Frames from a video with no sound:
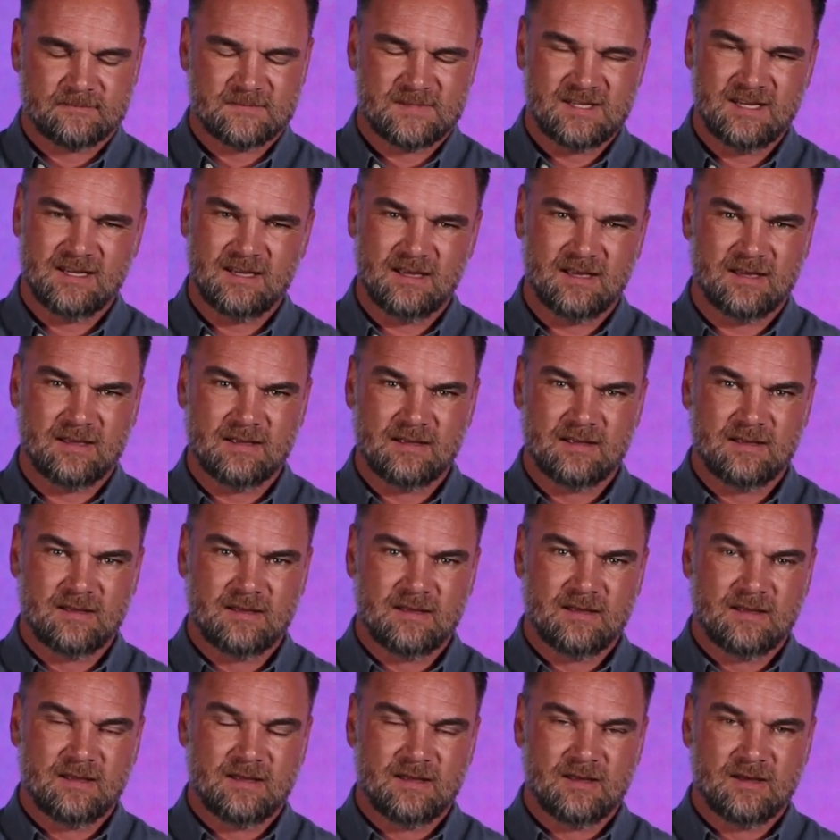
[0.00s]
See,
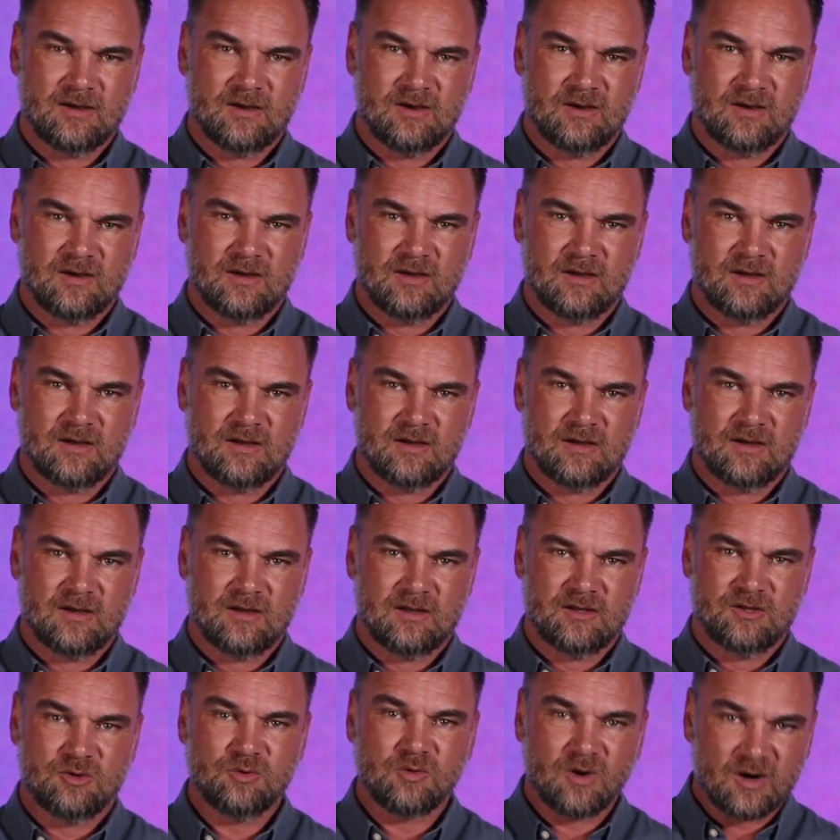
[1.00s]

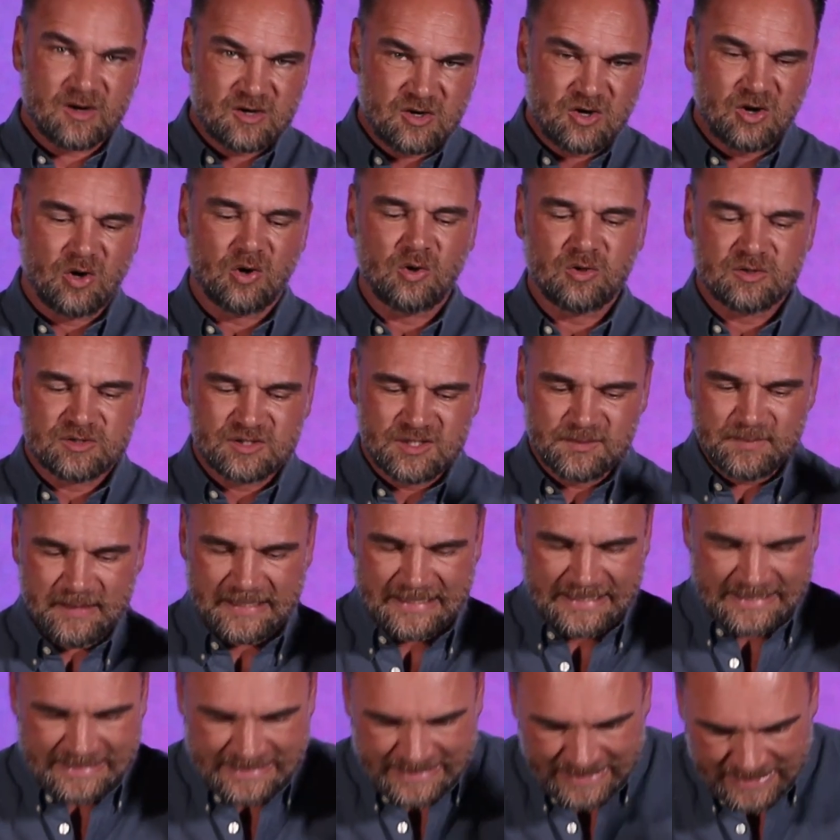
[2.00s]
you are called to
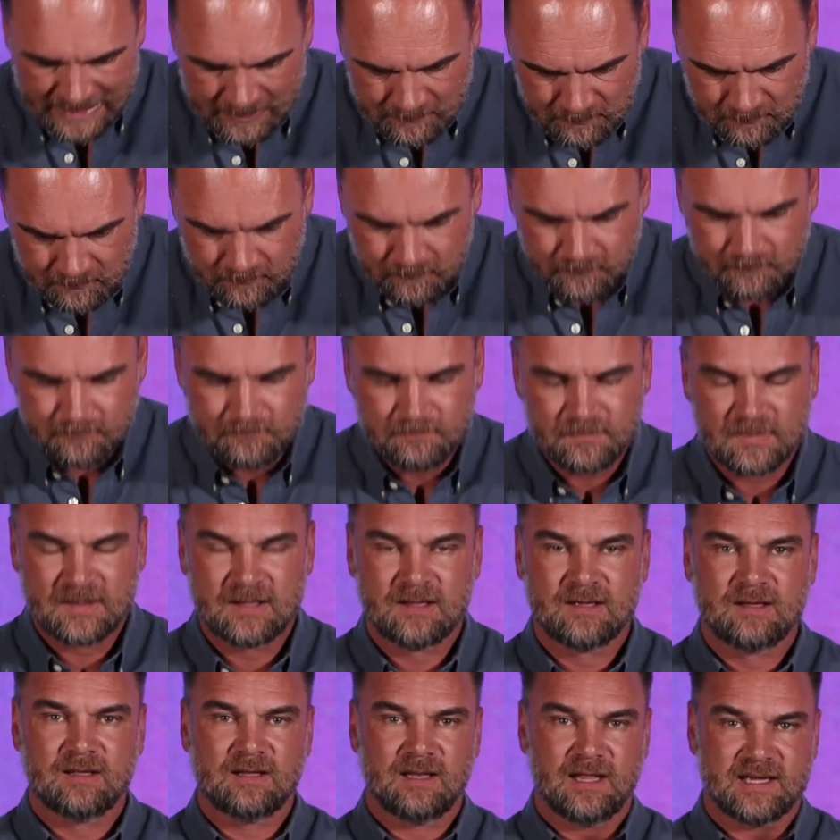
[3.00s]
become
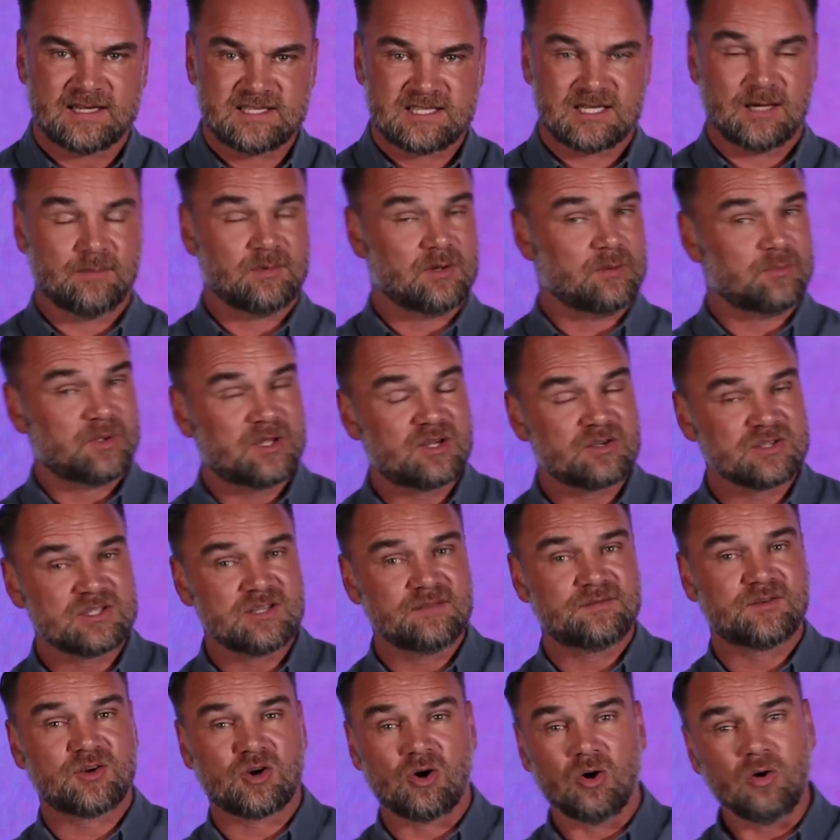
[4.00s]
like someone,
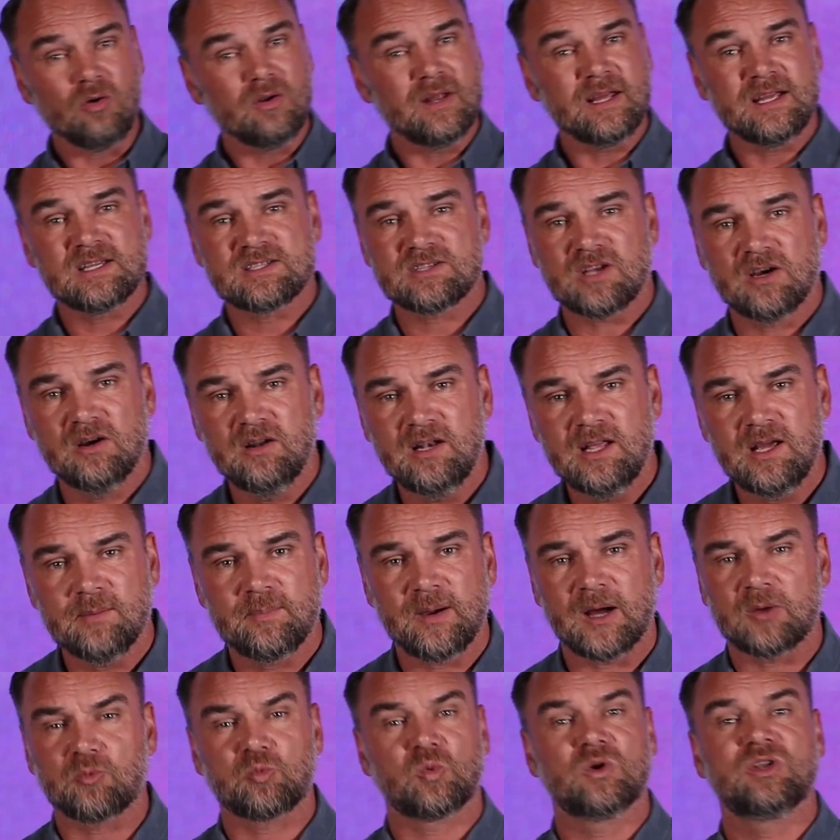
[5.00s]
because if calling is only
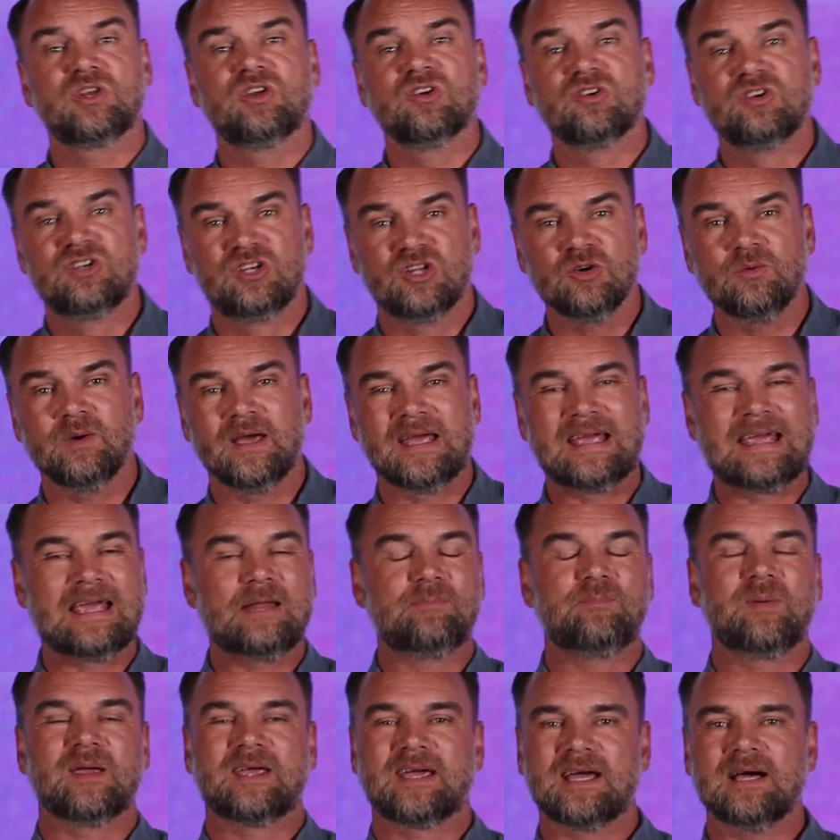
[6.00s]
about what you're doing,
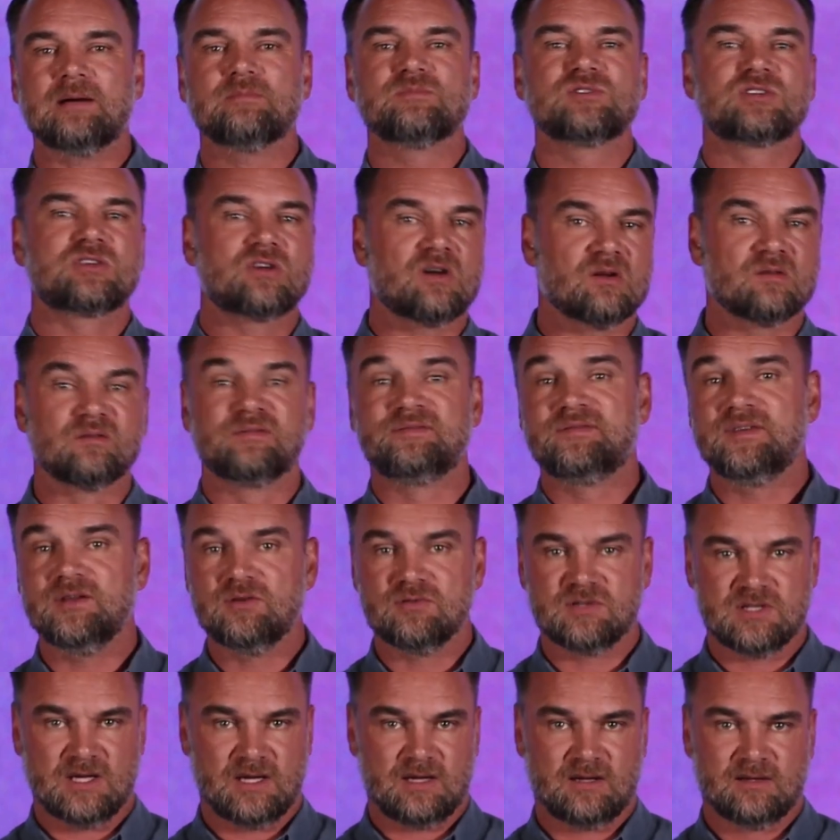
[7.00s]
it becomes
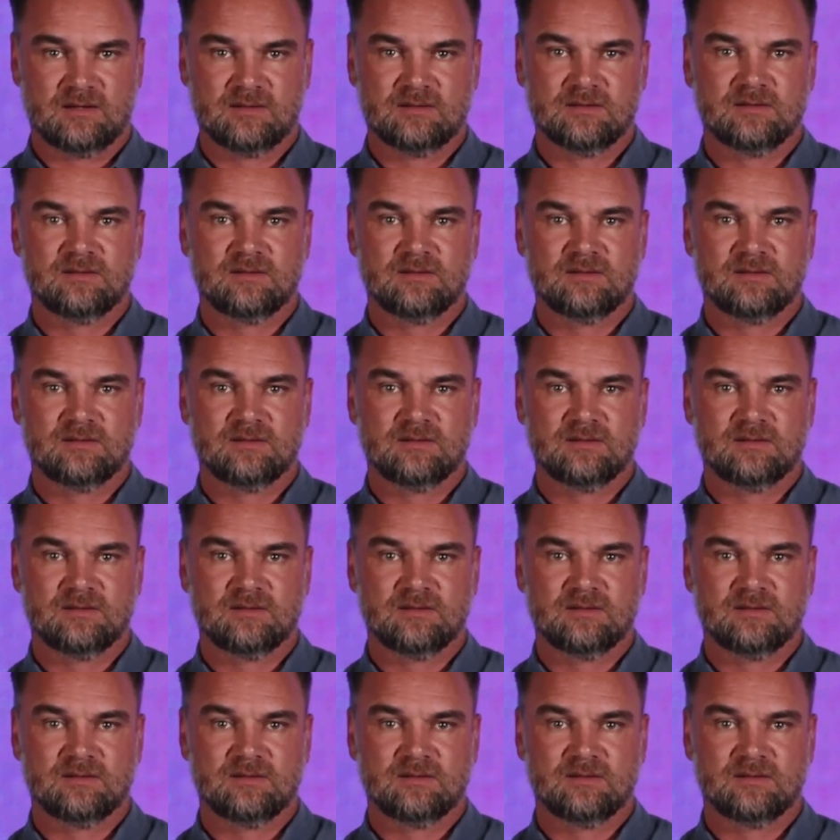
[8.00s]
confusing.